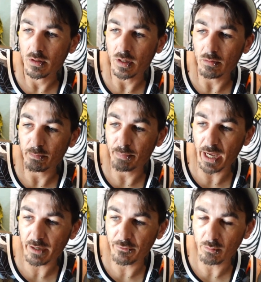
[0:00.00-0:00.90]
I'm
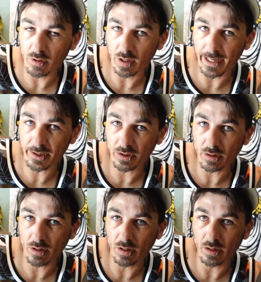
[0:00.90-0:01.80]
back from
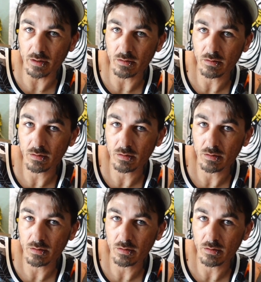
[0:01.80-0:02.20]
Kalashnicon,